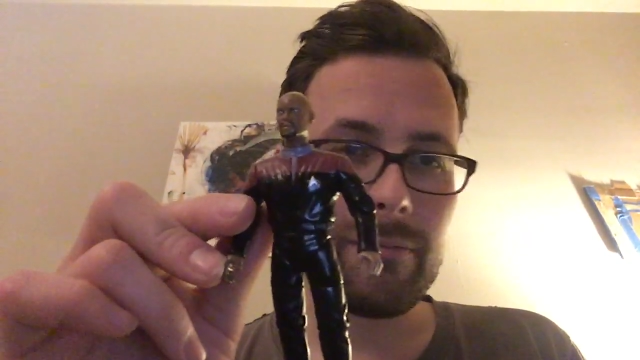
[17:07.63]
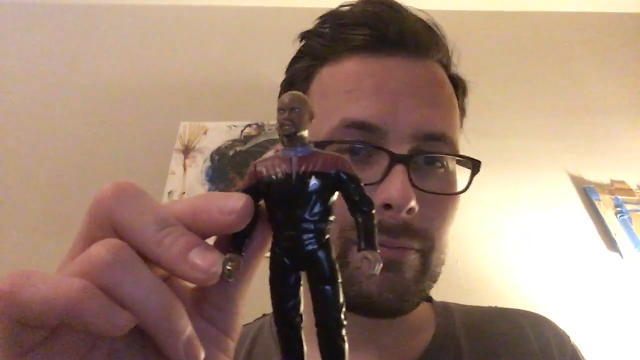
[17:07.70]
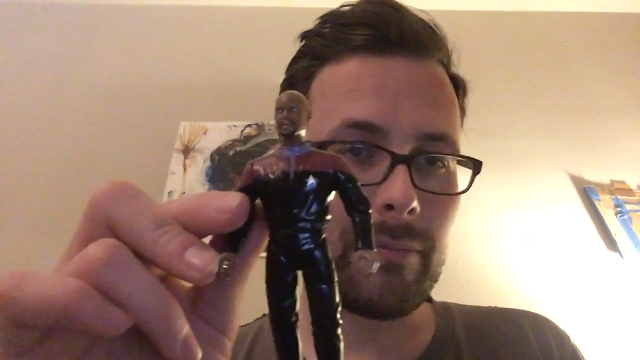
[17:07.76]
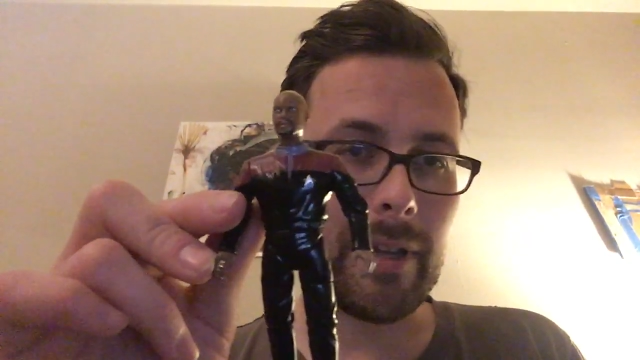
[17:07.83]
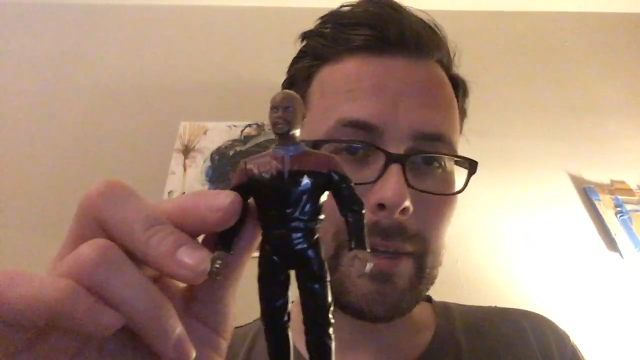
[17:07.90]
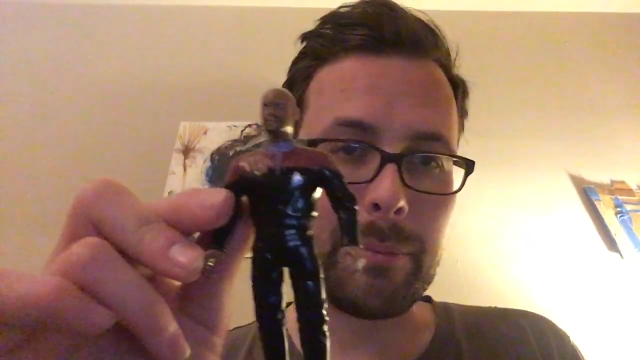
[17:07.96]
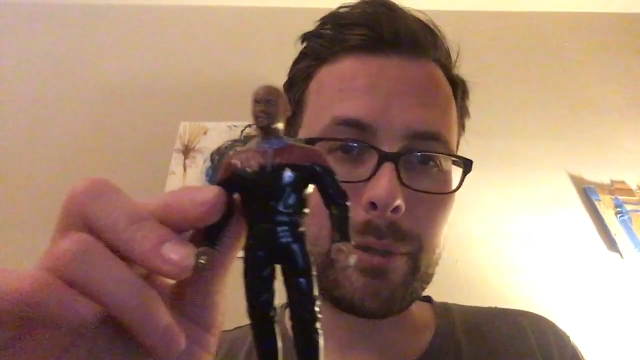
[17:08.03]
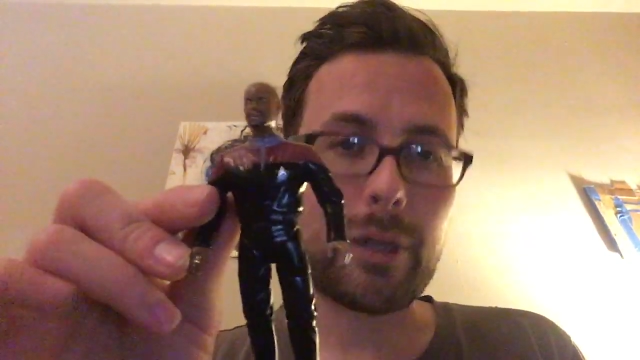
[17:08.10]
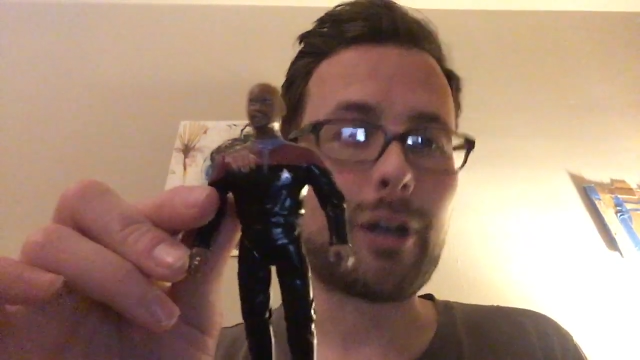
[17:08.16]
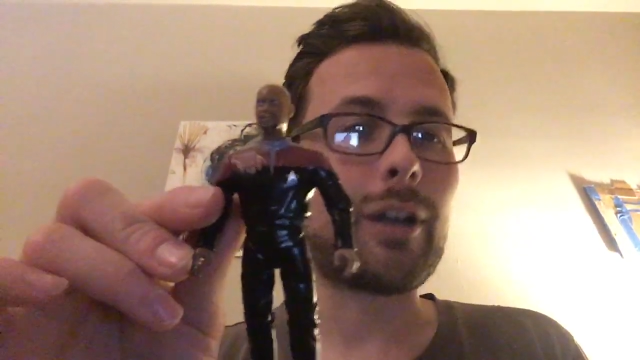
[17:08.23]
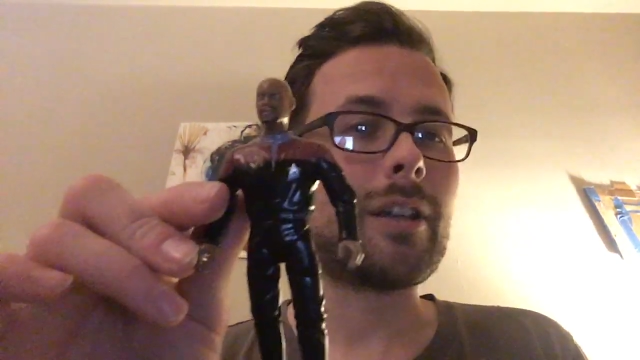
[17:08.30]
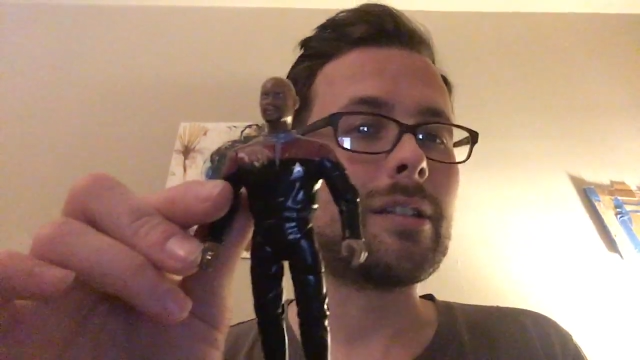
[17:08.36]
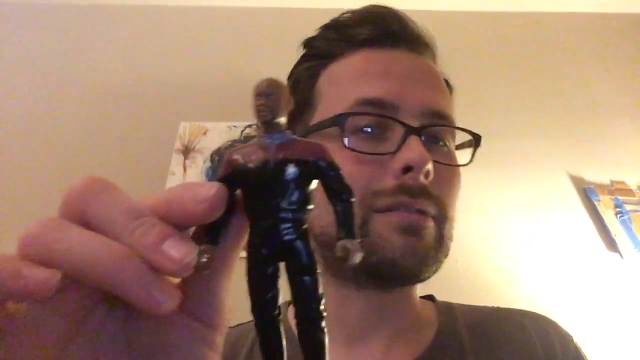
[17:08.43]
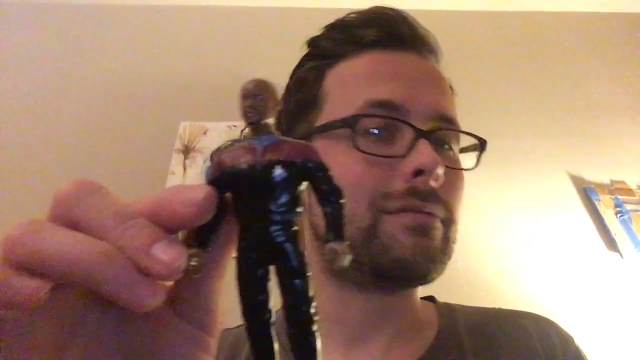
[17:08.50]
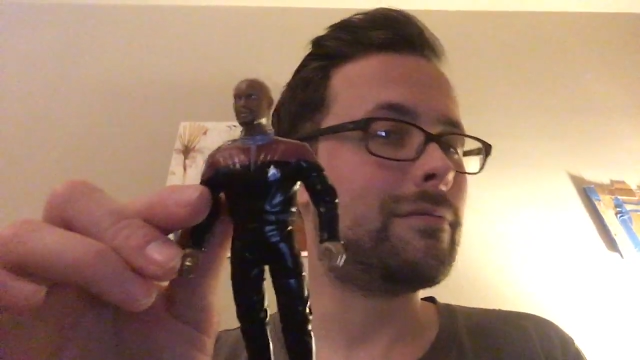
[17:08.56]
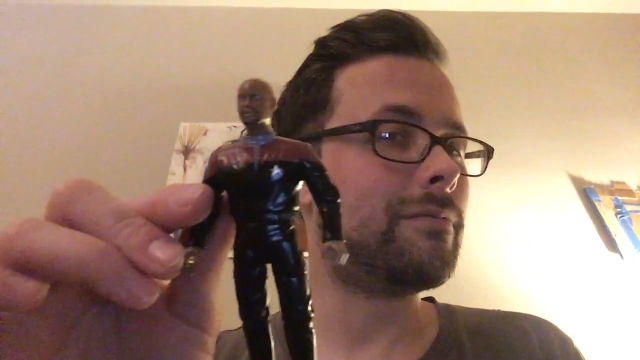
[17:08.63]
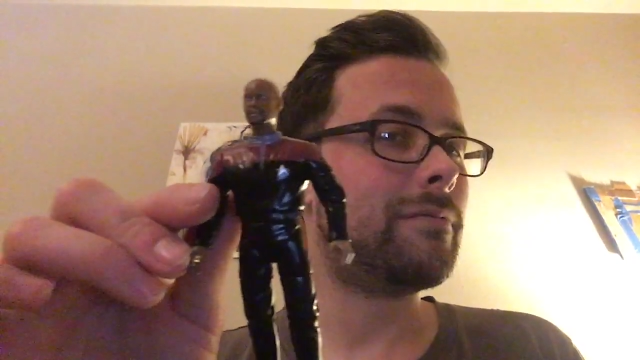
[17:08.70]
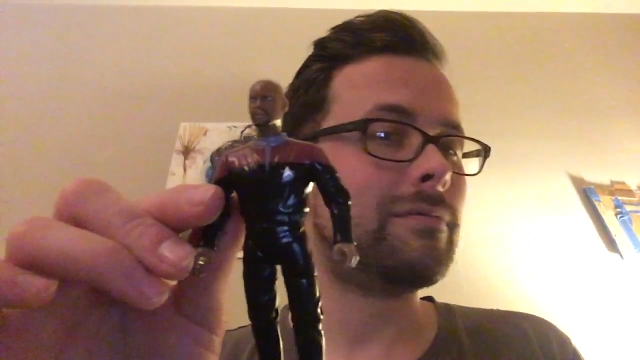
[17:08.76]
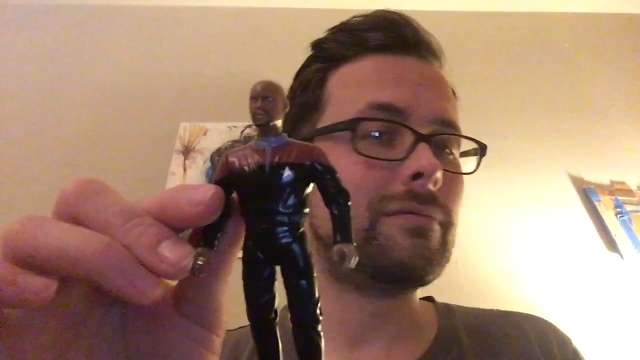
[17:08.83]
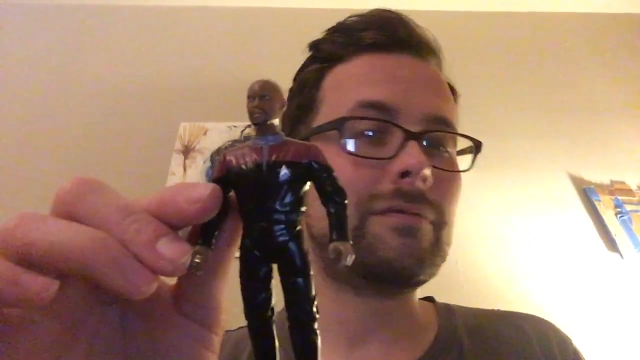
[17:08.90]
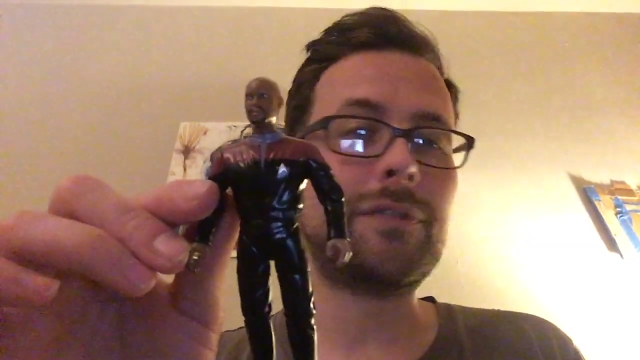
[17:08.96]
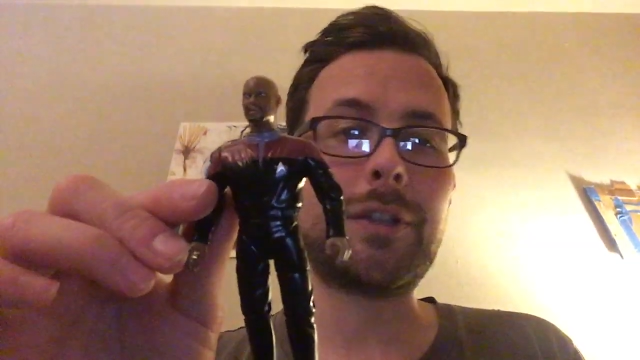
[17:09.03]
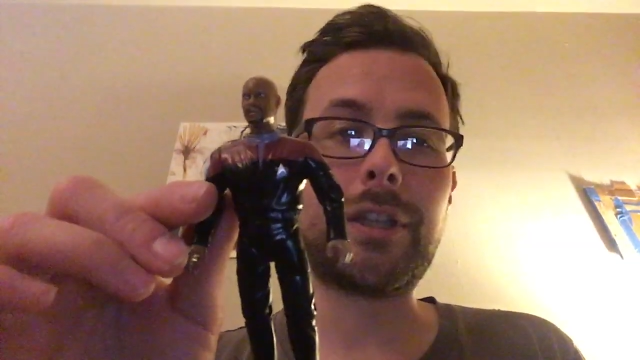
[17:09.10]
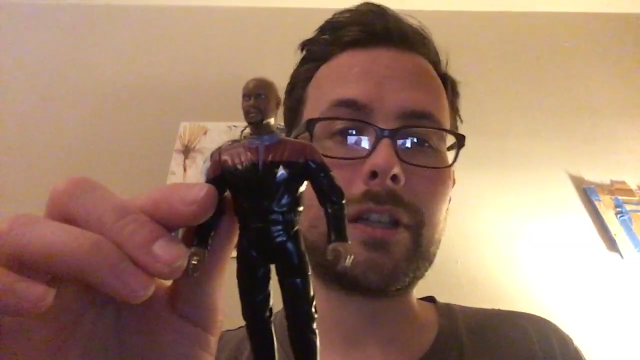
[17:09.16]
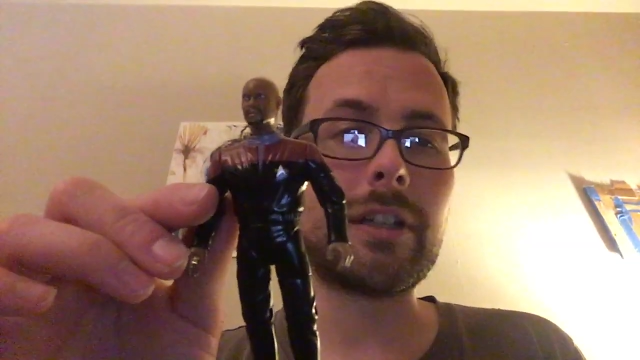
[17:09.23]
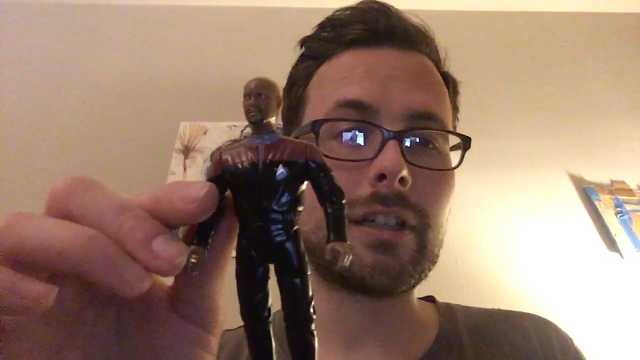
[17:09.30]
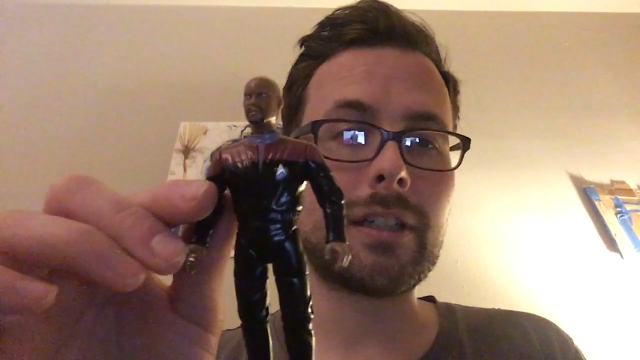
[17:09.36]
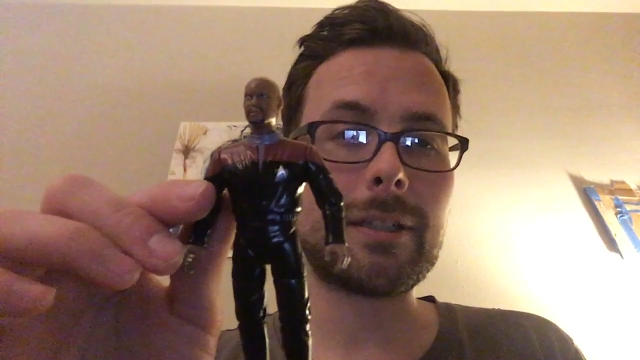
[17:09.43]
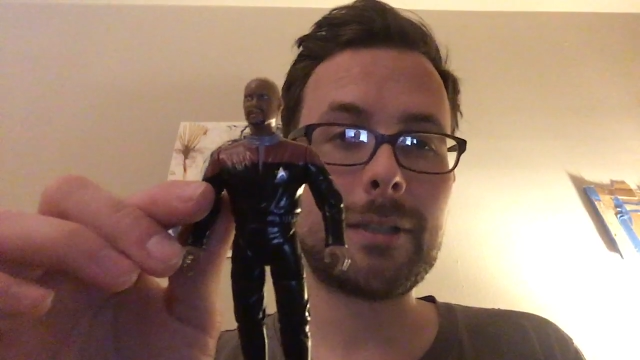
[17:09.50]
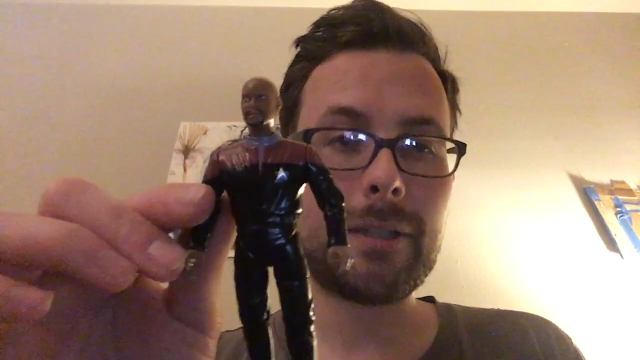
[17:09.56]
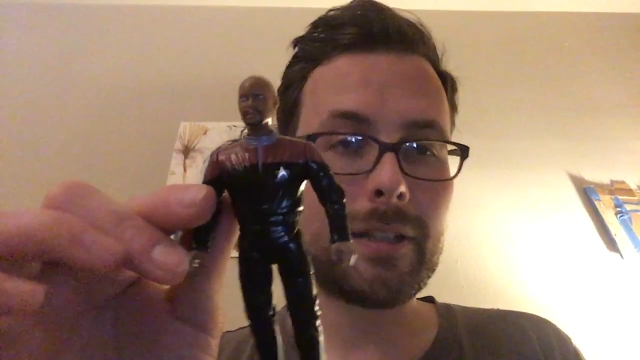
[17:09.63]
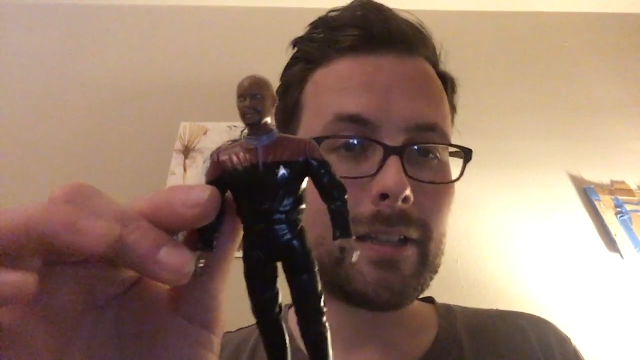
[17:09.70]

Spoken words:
my Picard figure